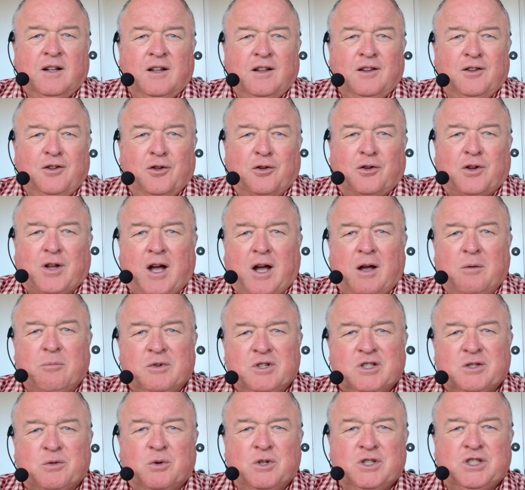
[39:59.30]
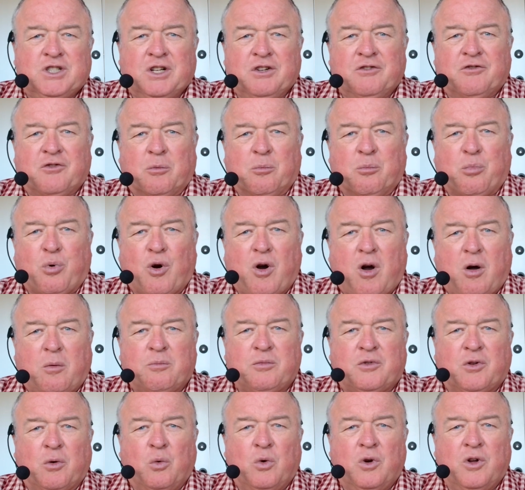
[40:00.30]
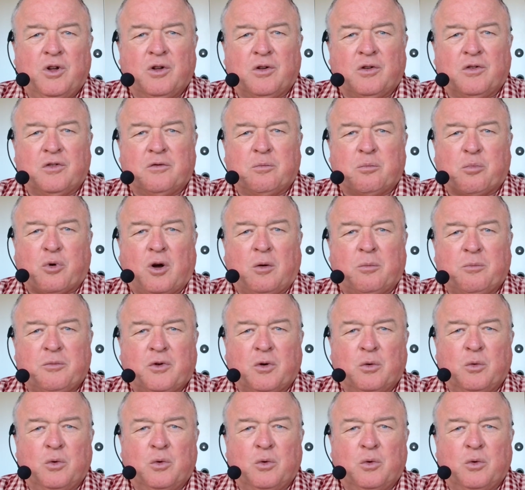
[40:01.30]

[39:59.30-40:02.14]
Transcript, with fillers: You can't be switching from prop to wheels, prop to